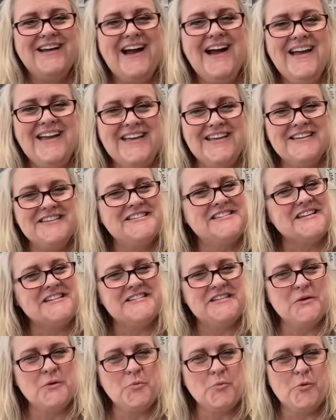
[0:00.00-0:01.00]
Hi,
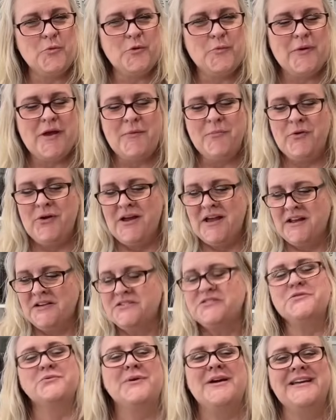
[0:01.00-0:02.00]
Stacy here with Bluebird Paper and
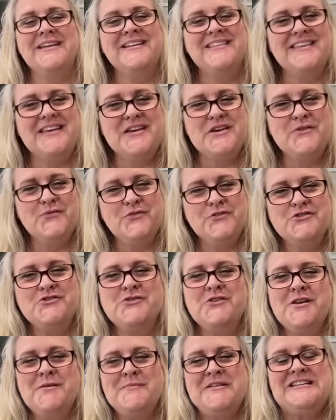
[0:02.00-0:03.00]
Thread. Thank you for
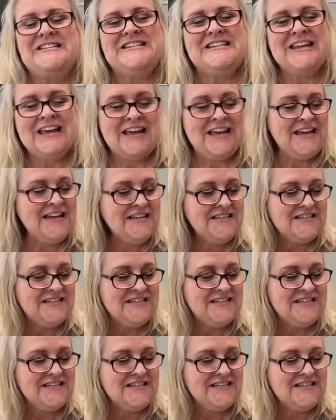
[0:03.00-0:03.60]
joining me today.